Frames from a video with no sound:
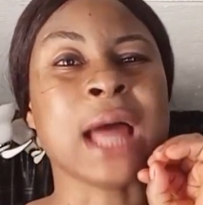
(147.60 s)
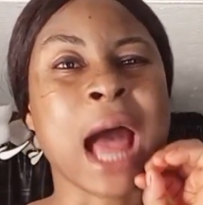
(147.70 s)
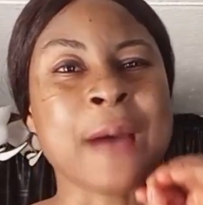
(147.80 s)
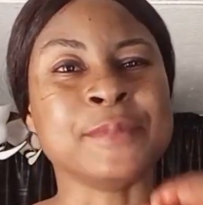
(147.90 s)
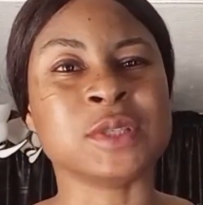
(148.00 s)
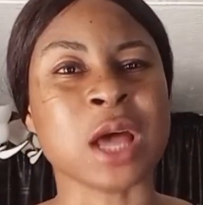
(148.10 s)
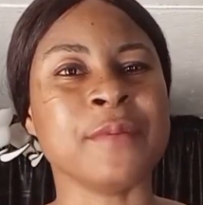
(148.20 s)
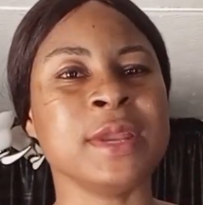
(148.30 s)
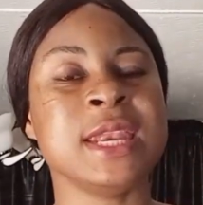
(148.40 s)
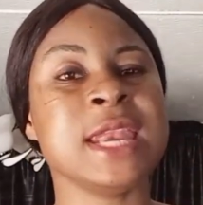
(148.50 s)

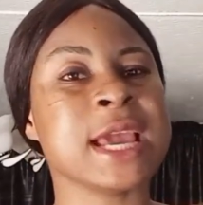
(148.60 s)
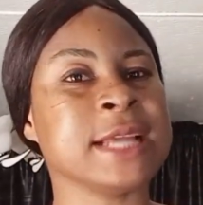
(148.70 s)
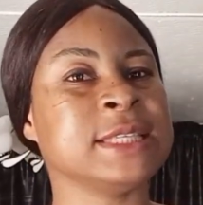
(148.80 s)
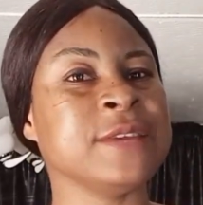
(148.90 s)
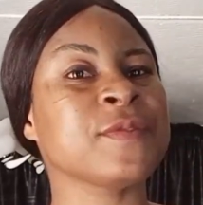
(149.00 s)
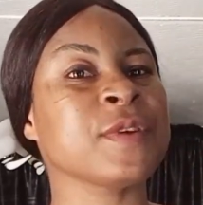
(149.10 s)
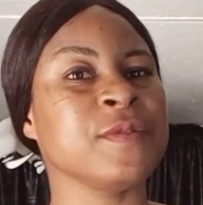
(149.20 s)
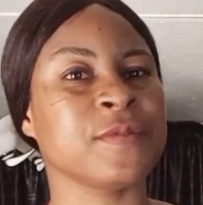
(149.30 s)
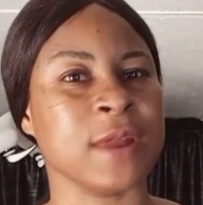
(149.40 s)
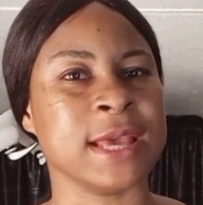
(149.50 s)
absorbing negative
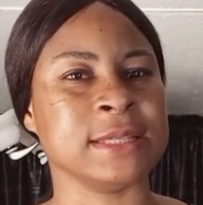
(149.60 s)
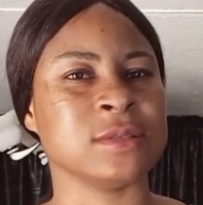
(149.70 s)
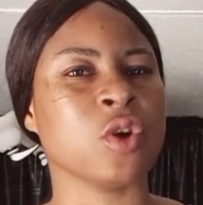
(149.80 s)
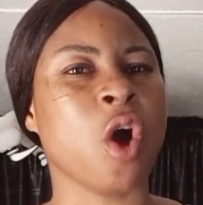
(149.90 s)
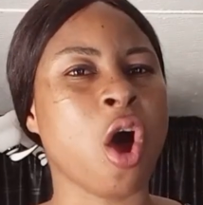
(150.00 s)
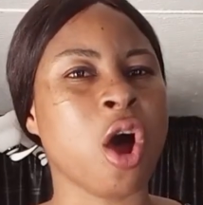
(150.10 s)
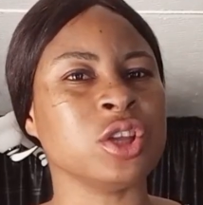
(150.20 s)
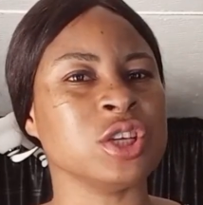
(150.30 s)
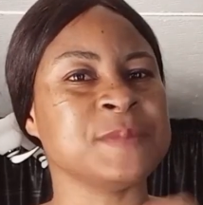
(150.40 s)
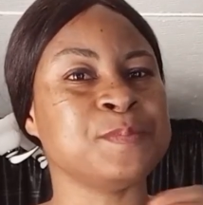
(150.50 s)
influence, all
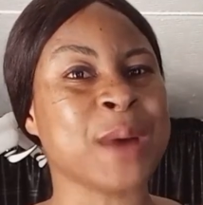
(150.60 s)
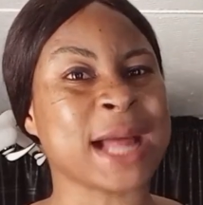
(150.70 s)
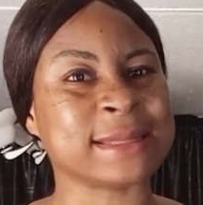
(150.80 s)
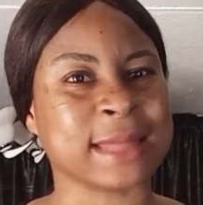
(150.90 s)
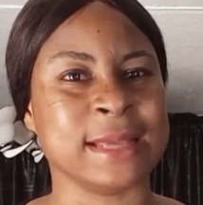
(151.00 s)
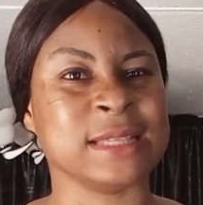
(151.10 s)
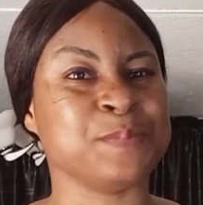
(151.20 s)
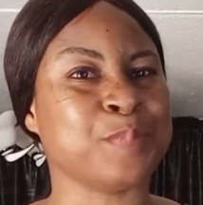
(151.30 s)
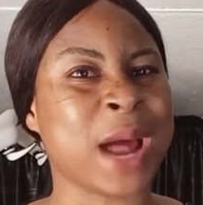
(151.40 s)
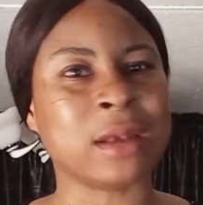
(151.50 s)
those bad things,
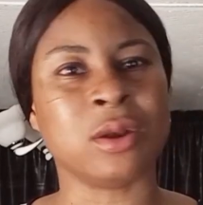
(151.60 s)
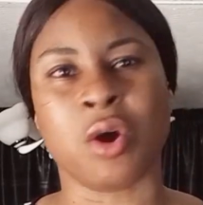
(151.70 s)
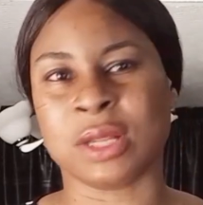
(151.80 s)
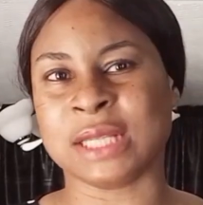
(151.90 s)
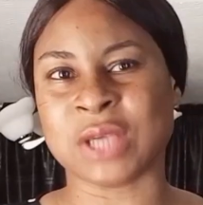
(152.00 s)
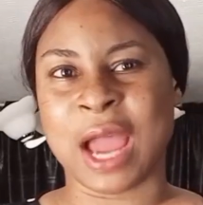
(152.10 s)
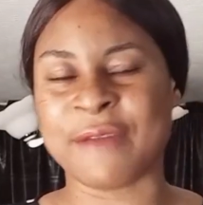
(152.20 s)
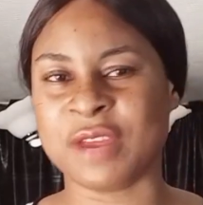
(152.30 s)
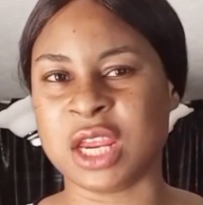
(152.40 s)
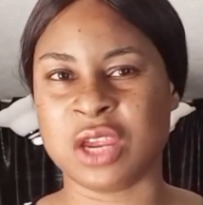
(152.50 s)
bad luck that you're
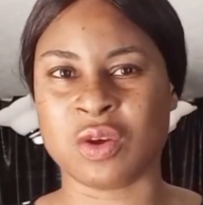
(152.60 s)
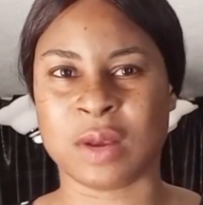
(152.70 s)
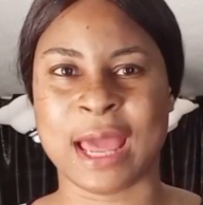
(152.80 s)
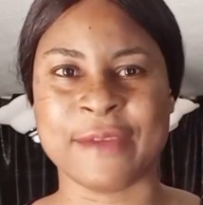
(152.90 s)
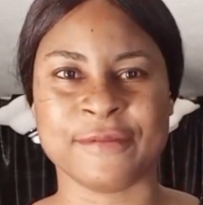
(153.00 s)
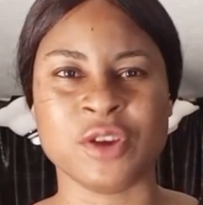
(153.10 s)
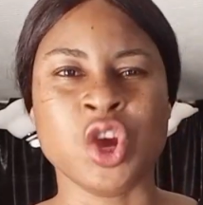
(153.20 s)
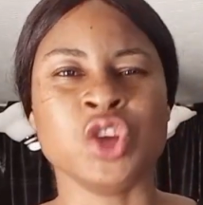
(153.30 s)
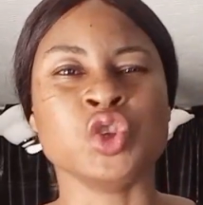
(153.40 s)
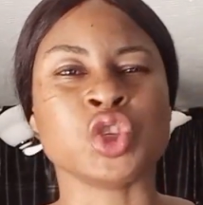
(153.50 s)
having in your life.
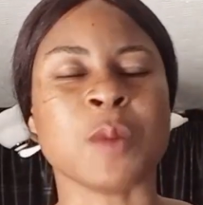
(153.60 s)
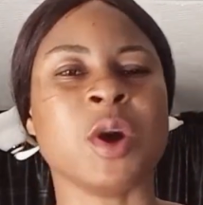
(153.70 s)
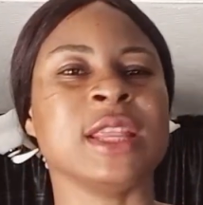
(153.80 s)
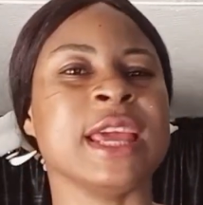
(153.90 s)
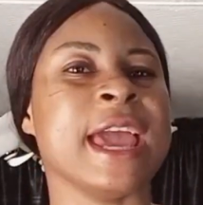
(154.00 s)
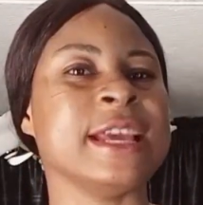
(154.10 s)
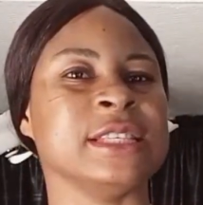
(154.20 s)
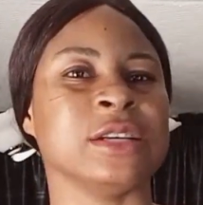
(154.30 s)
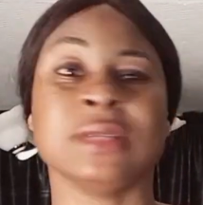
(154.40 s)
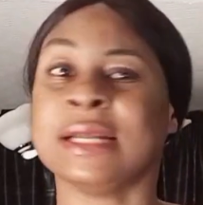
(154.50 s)
You summon the
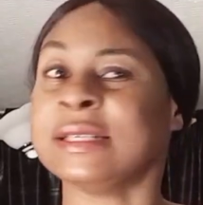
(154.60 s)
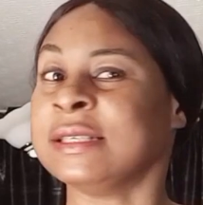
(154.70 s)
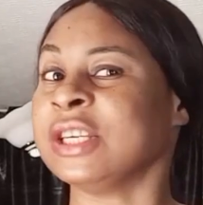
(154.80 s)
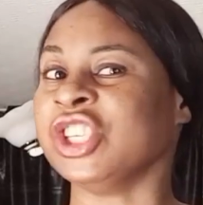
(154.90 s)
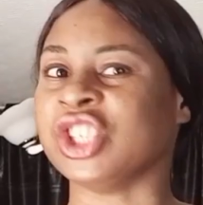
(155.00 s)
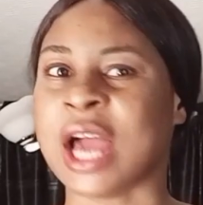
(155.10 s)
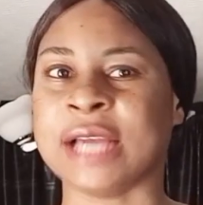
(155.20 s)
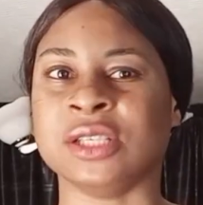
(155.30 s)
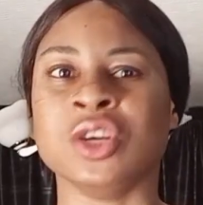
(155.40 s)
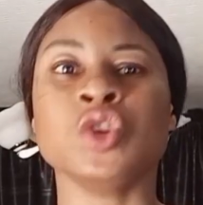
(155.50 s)
angel that is in
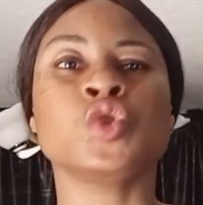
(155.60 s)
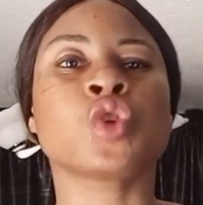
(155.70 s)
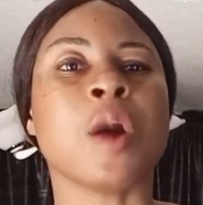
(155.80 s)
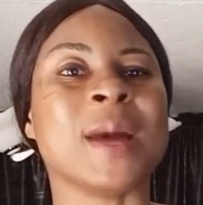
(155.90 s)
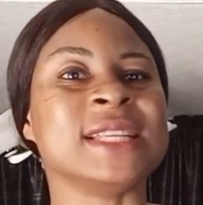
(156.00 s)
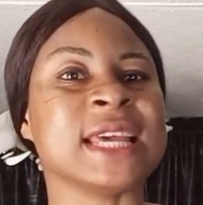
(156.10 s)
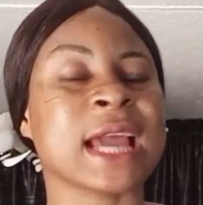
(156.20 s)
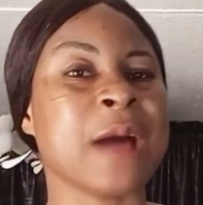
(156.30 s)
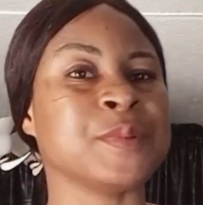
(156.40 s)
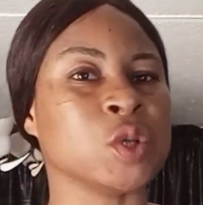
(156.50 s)
charge to come and take
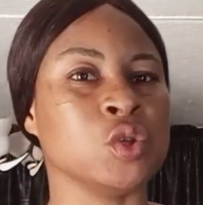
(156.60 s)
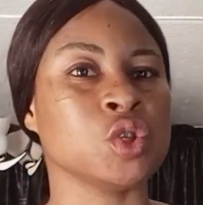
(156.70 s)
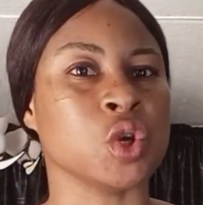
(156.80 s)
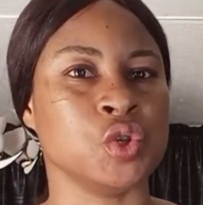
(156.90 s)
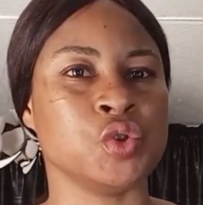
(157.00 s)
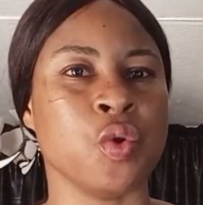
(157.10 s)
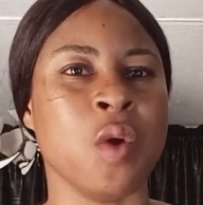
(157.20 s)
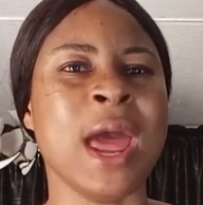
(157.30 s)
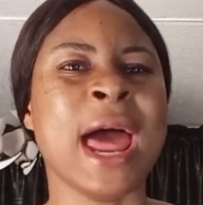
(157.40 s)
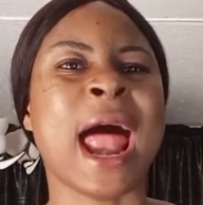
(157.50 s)
absolute
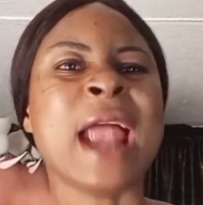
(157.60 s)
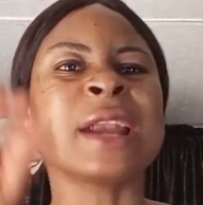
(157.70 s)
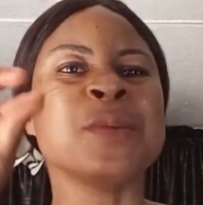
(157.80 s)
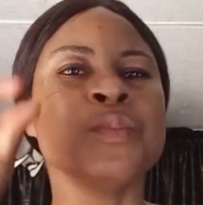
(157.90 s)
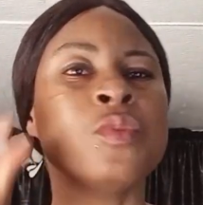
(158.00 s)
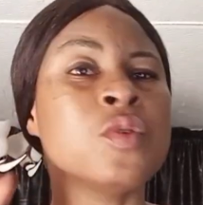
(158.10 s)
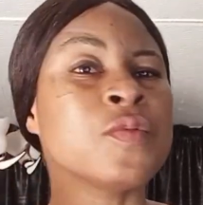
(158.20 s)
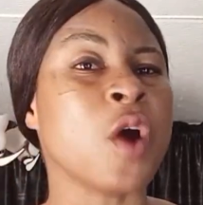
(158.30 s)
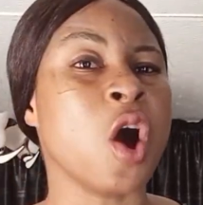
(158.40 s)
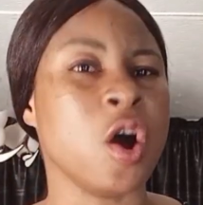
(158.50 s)
control and
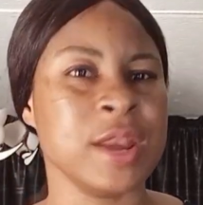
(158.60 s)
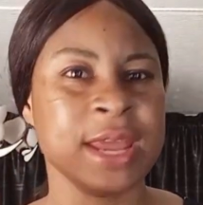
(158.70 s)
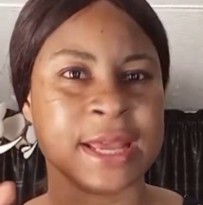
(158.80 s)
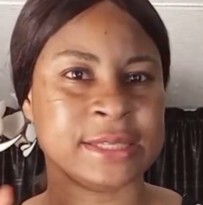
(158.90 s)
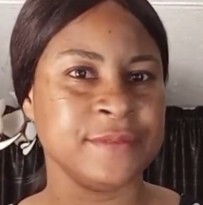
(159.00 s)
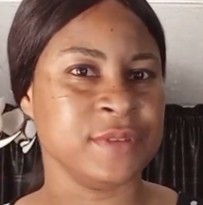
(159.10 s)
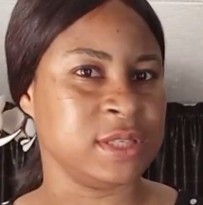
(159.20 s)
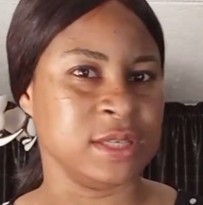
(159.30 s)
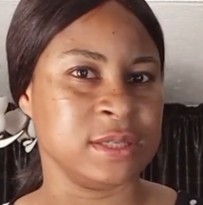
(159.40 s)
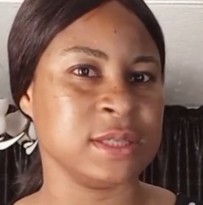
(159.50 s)
remove all
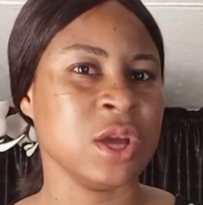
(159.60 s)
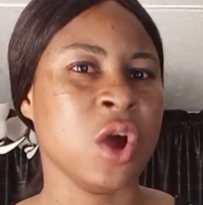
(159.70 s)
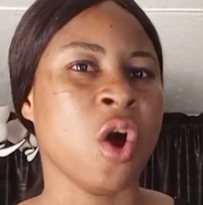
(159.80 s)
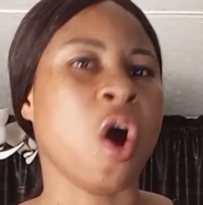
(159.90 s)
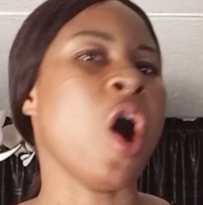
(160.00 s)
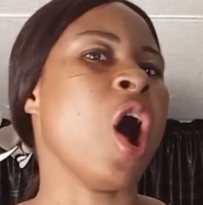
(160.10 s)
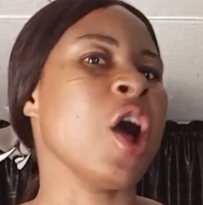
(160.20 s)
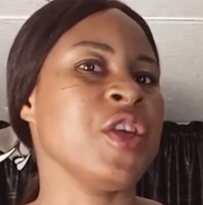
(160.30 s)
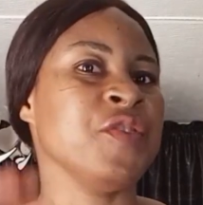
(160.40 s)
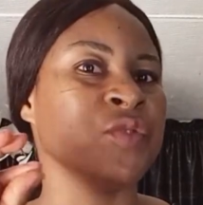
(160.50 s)
negativities, all
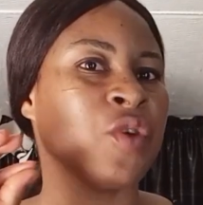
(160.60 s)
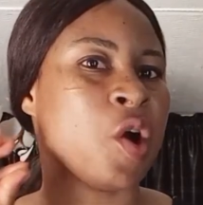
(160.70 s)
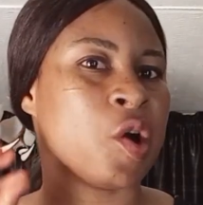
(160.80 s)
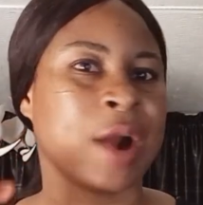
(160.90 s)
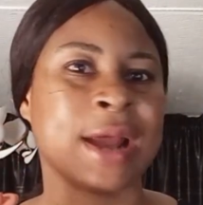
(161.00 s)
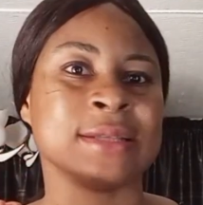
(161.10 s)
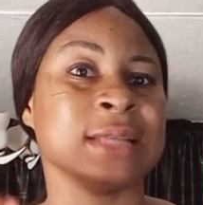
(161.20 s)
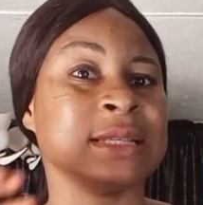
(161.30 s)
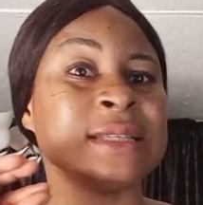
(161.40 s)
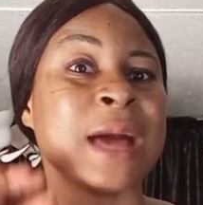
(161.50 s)
evil auras
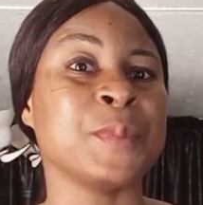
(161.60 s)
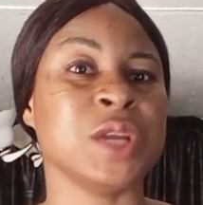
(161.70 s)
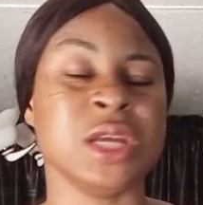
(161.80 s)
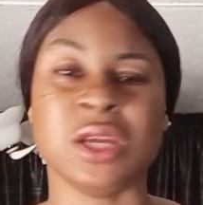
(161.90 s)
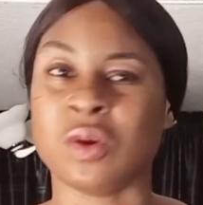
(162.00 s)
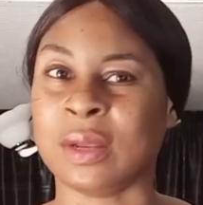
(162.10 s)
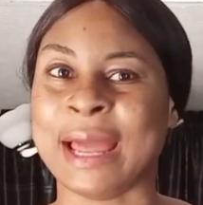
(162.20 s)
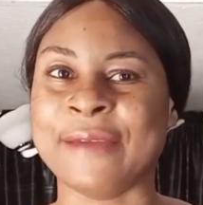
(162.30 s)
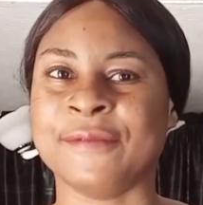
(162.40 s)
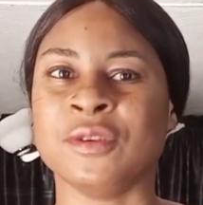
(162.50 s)
that is happening in your
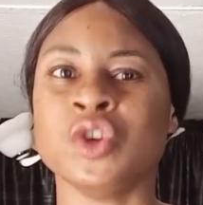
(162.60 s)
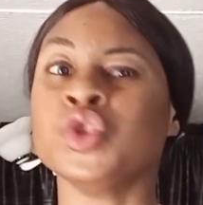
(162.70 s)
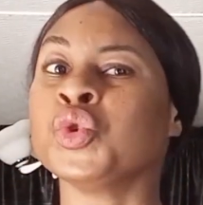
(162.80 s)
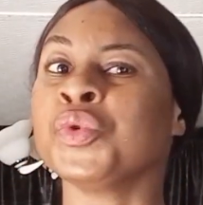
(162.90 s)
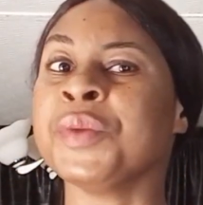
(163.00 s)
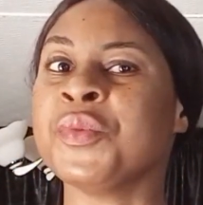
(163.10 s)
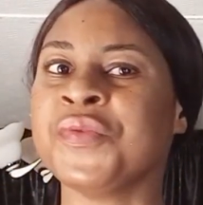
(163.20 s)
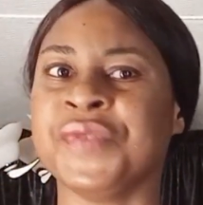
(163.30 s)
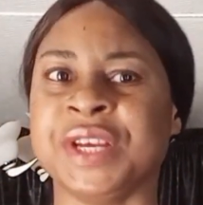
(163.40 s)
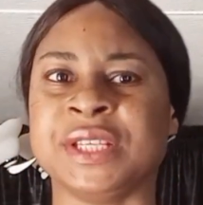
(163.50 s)
life, to
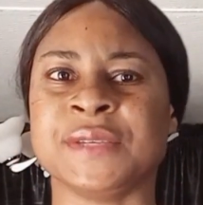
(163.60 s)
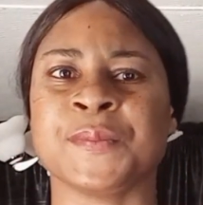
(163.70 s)
remove it.